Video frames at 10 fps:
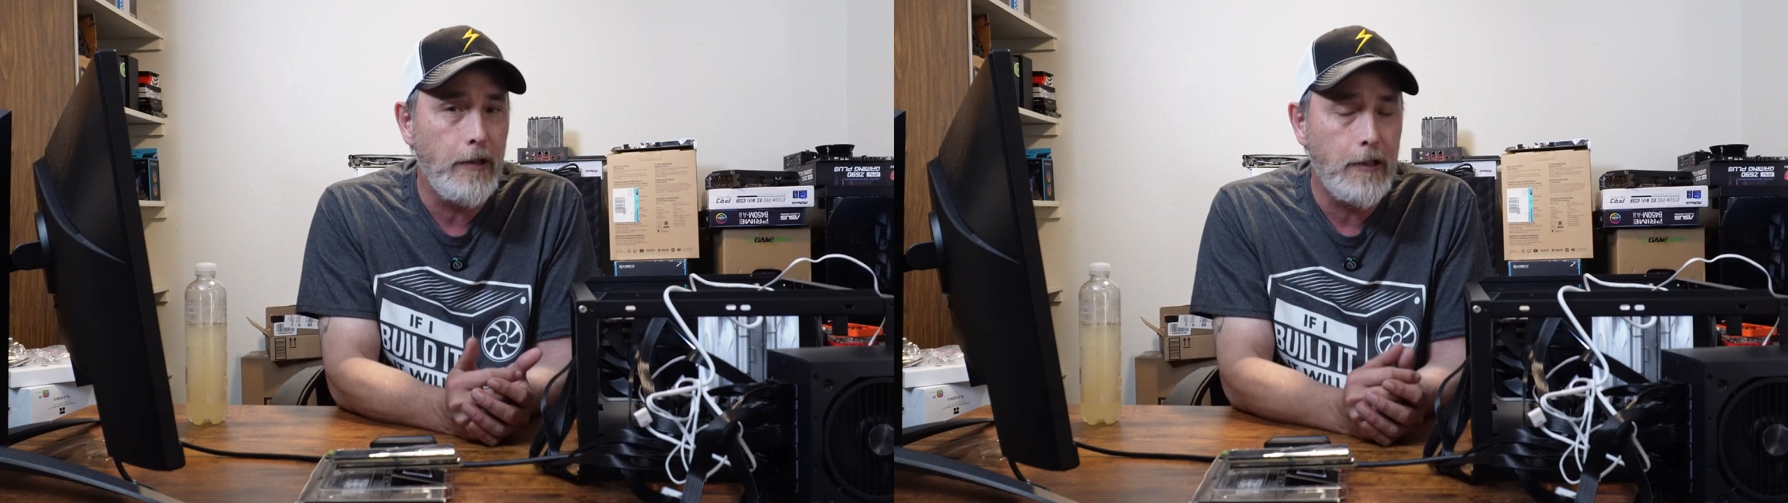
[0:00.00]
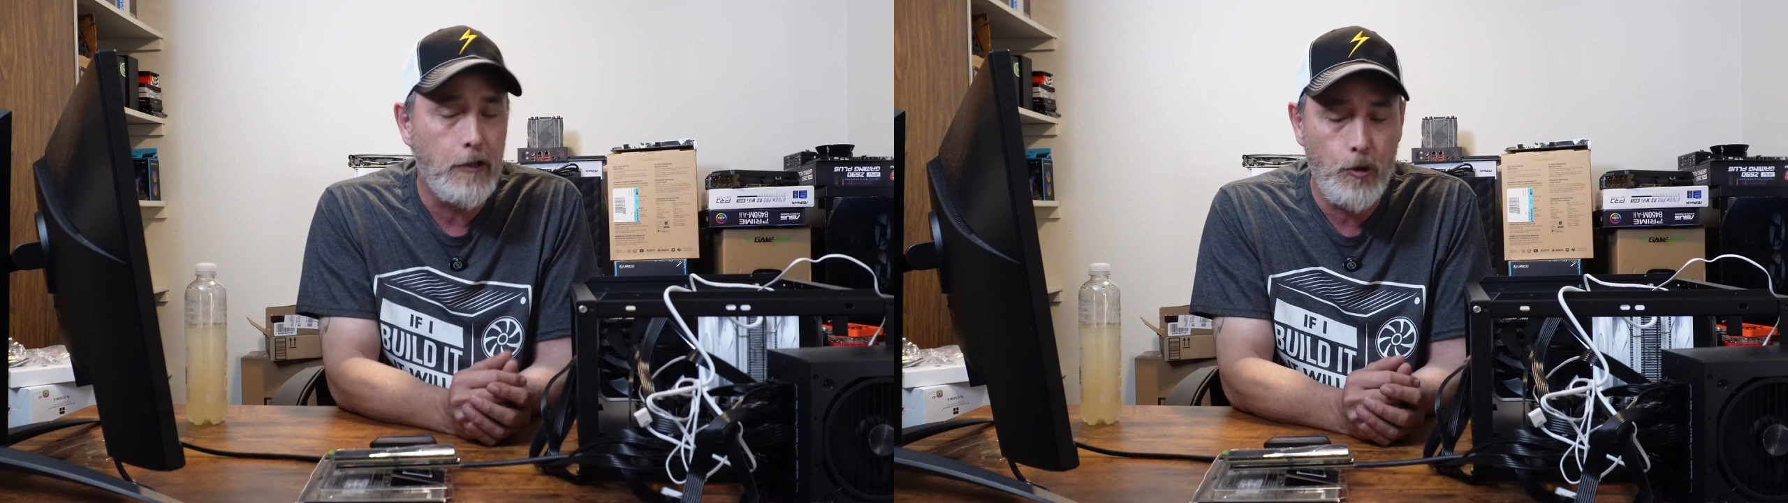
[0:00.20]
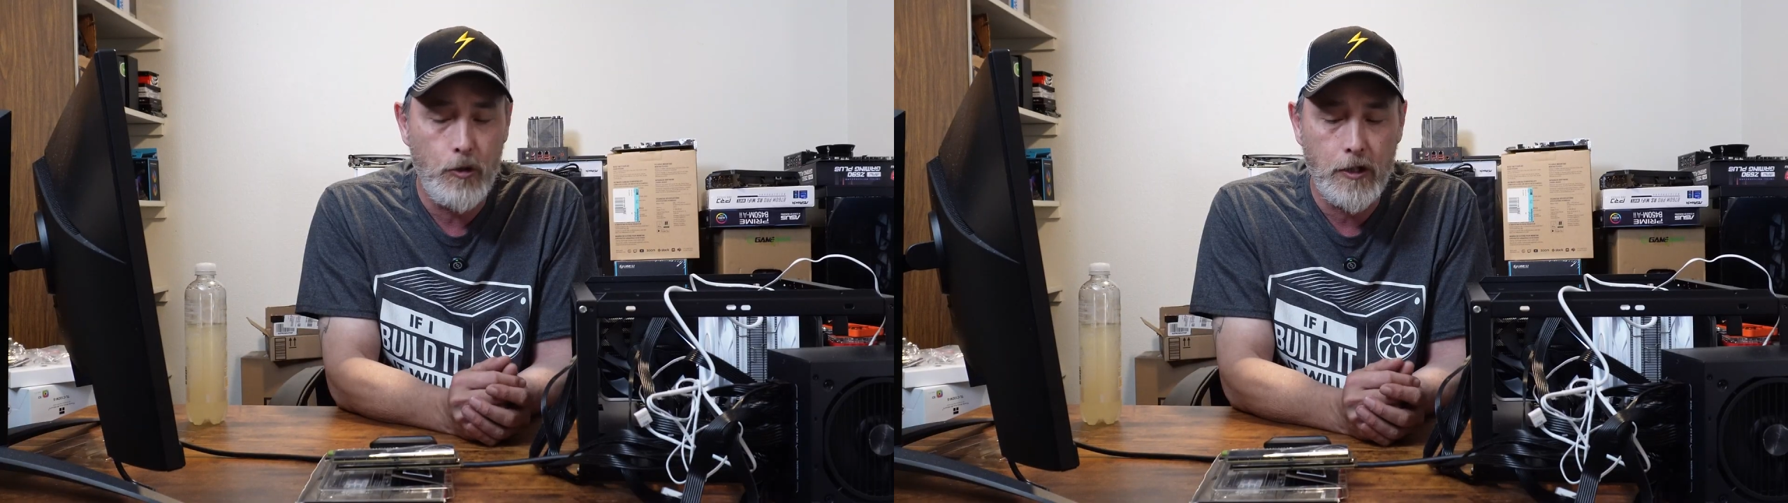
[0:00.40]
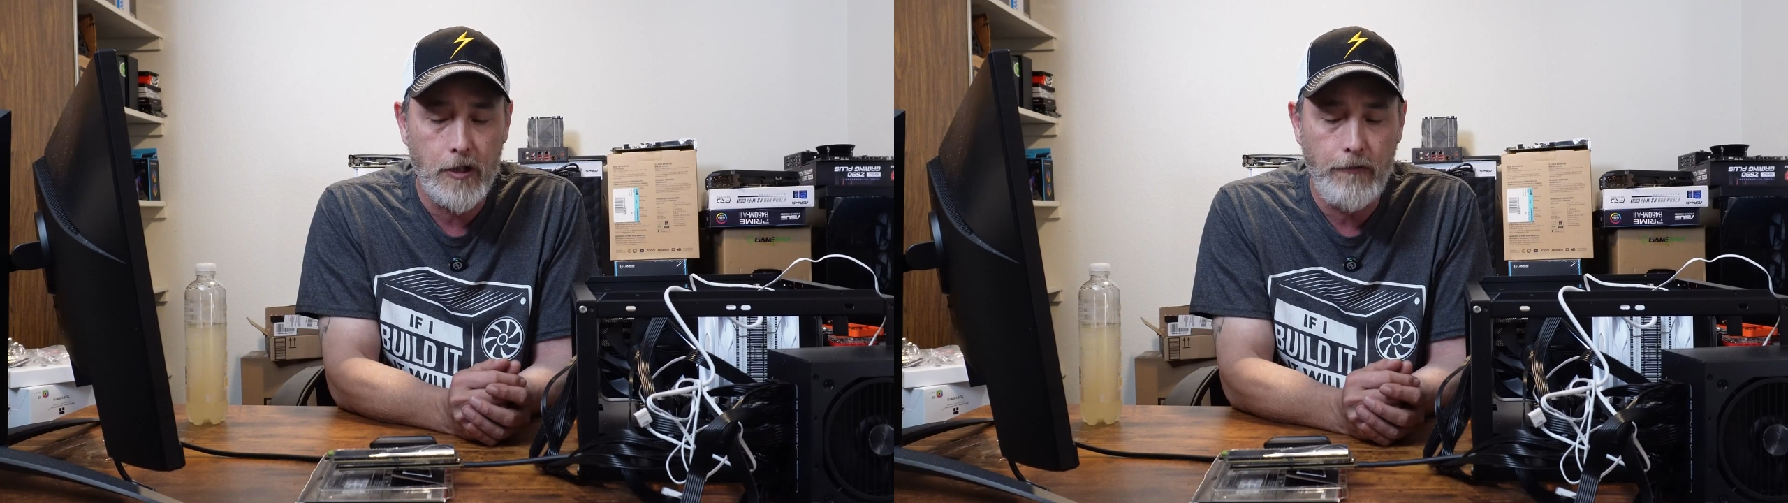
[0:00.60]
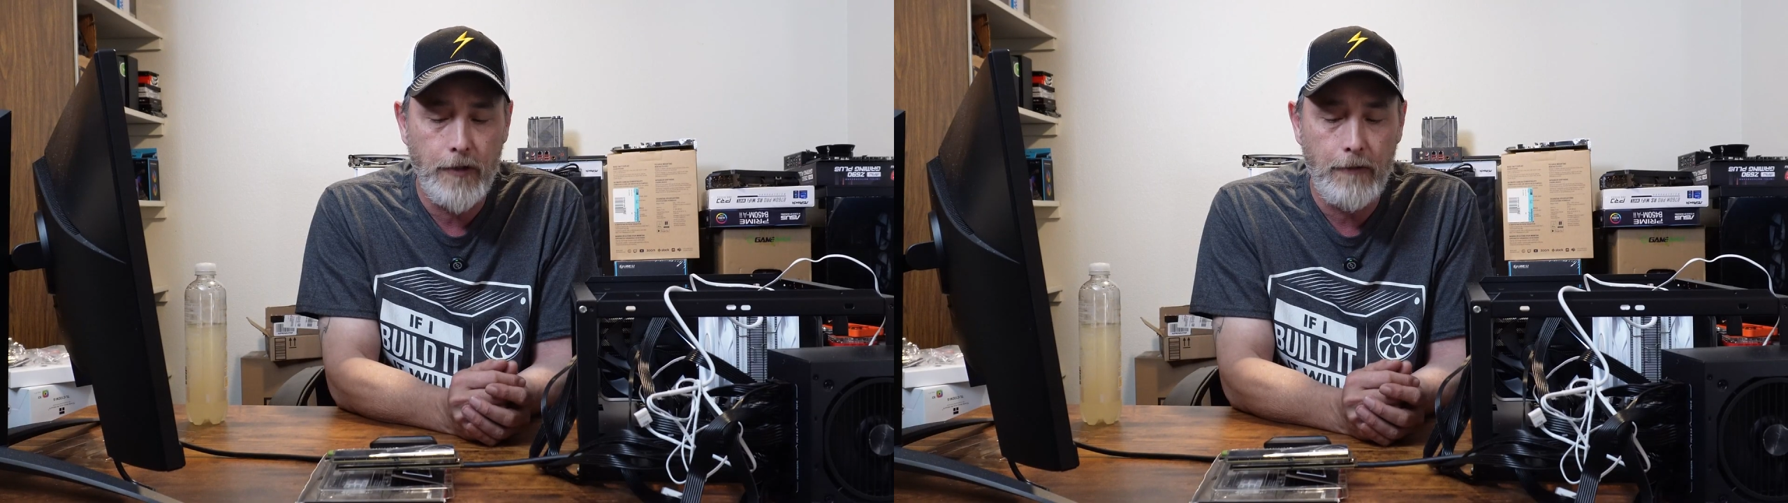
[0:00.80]
the
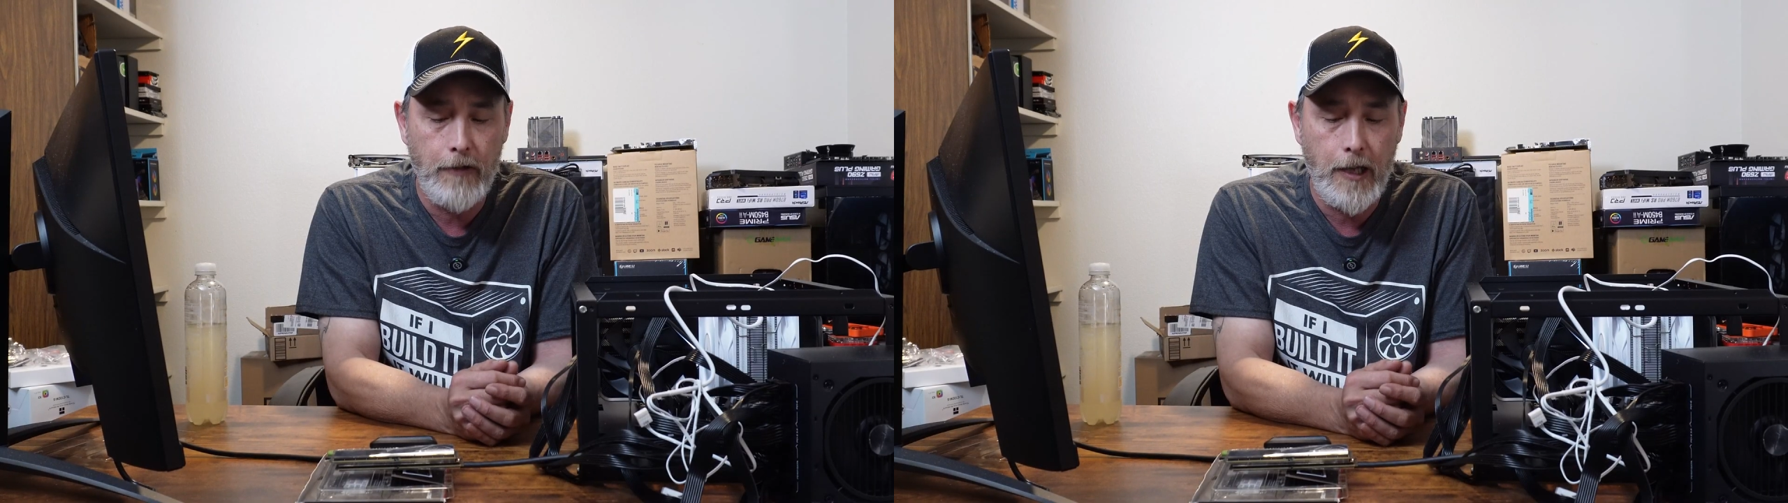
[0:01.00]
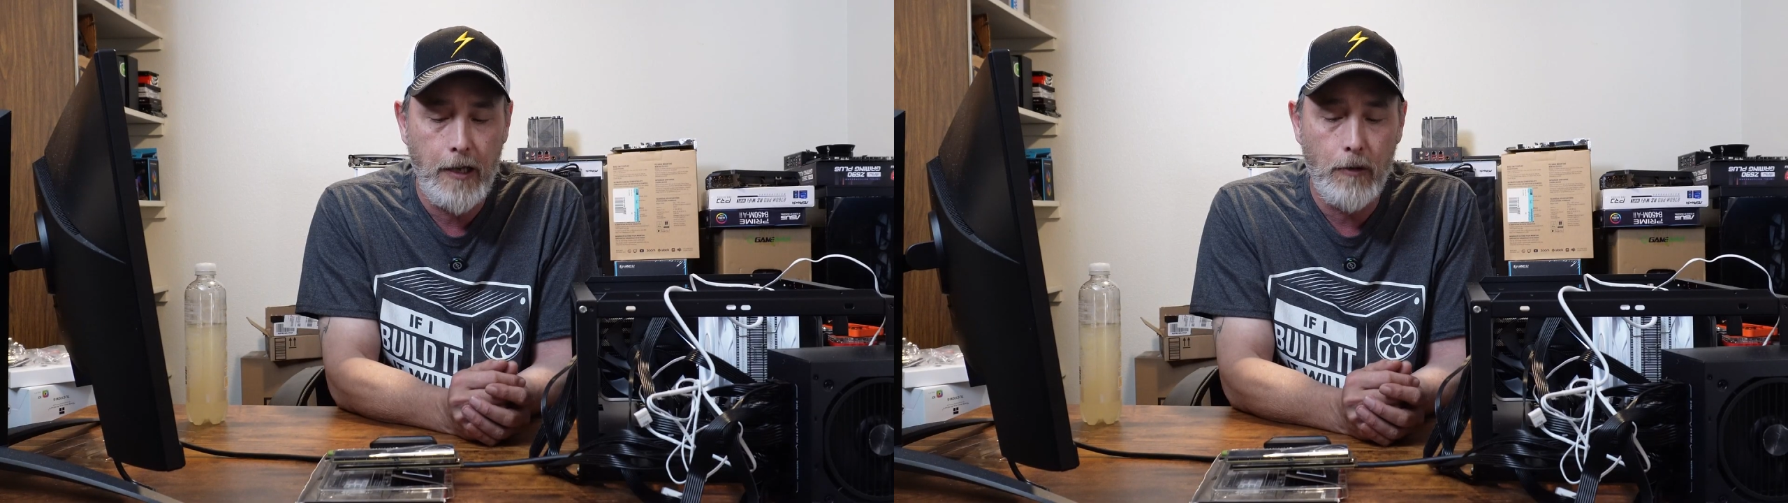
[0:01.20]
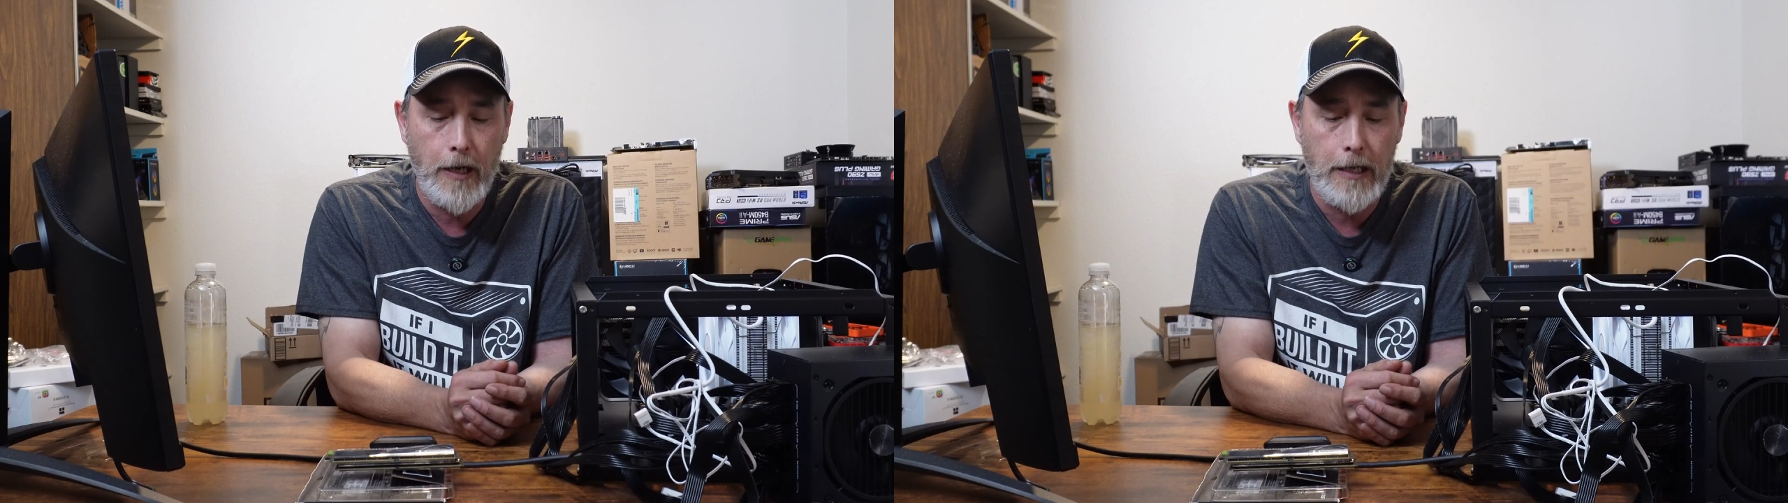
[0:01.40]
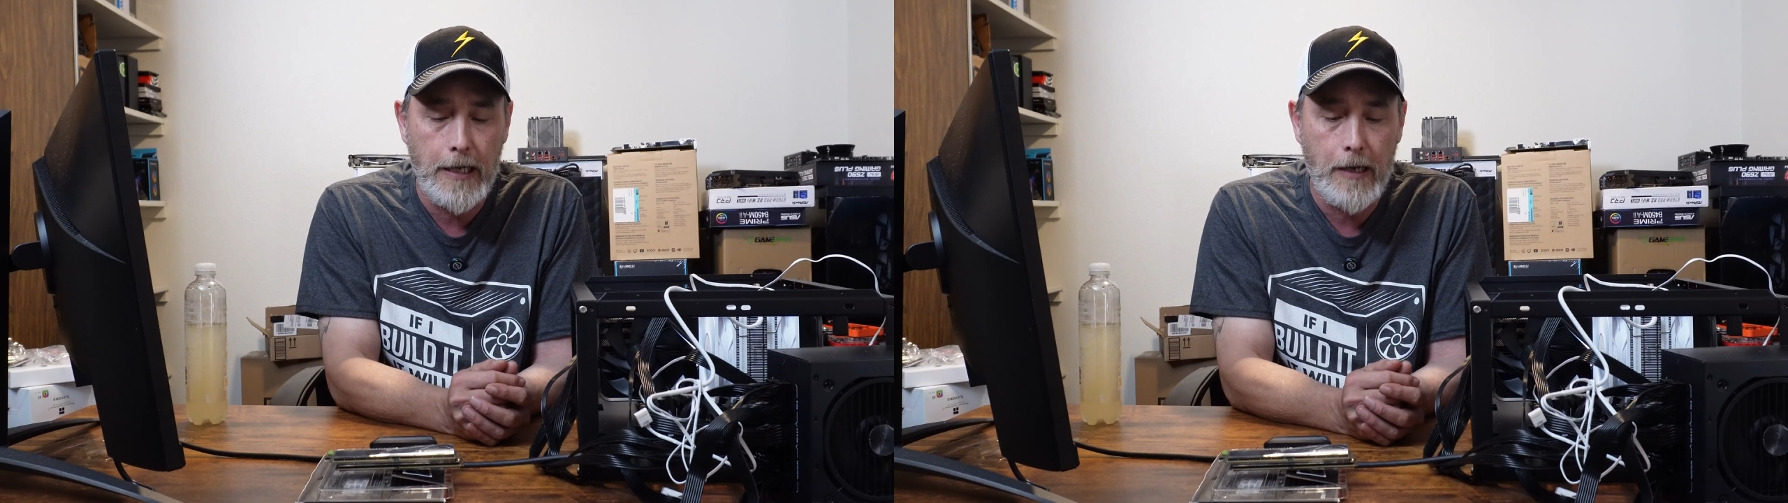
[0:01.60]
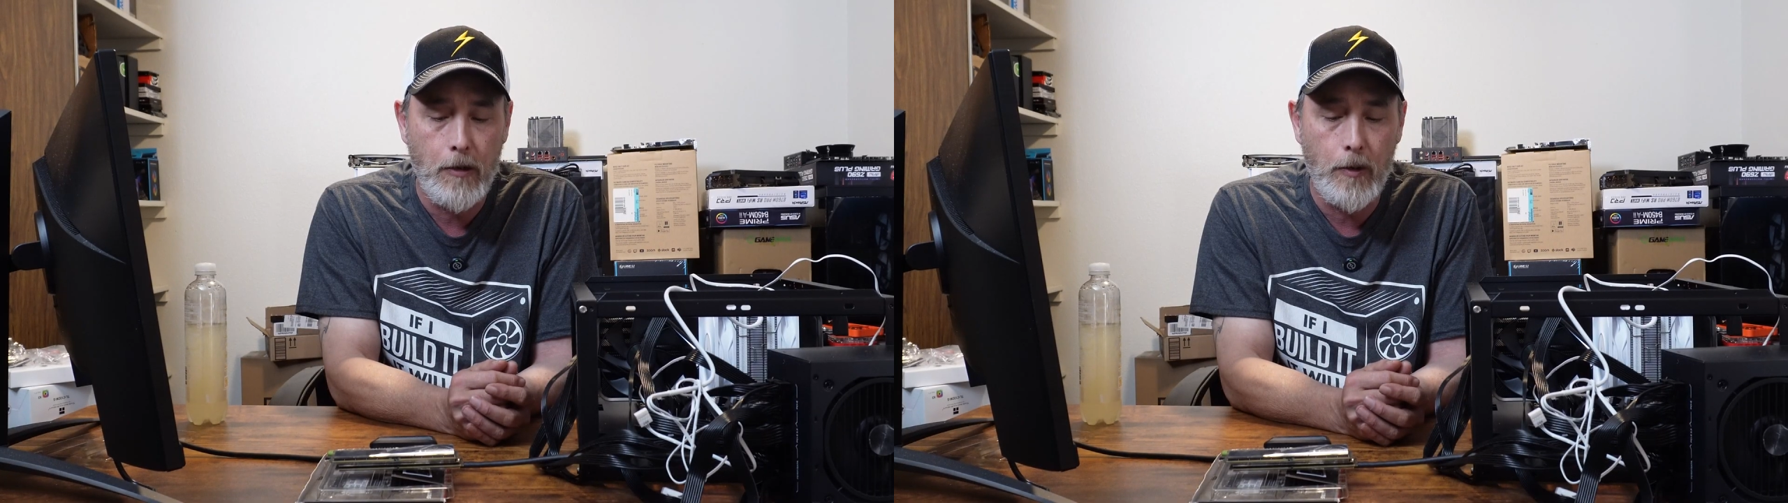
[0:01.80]
265K right
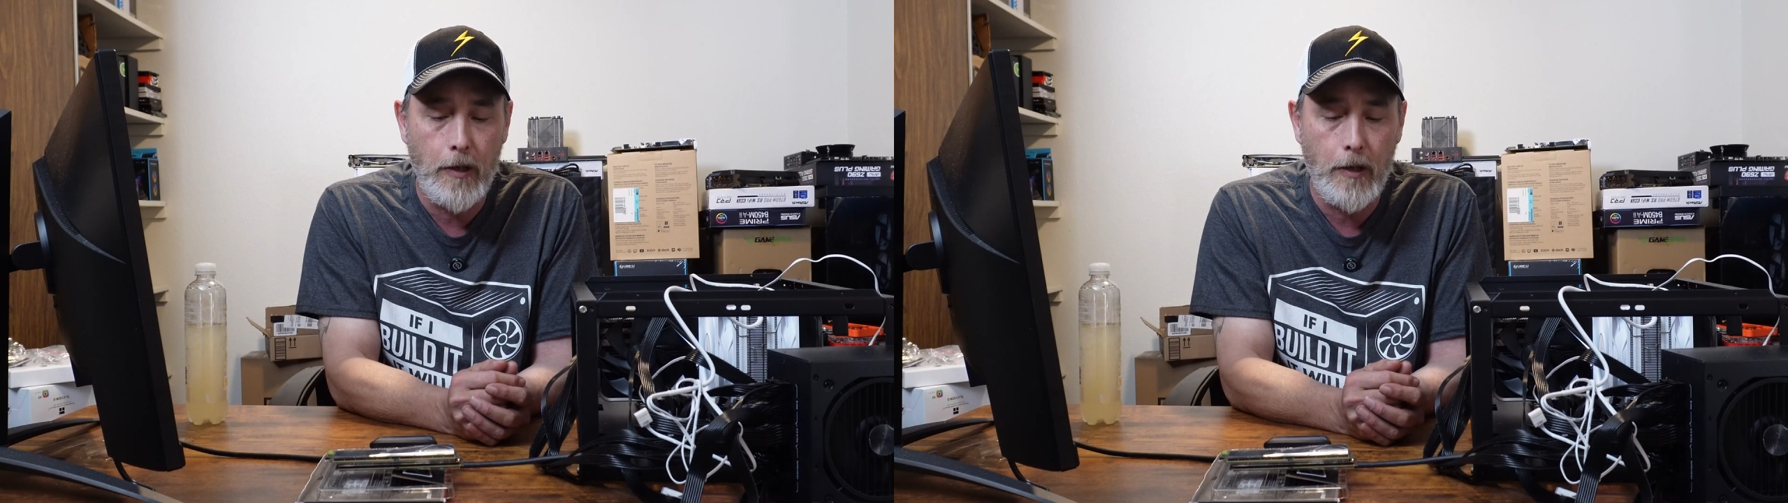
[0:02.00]
now.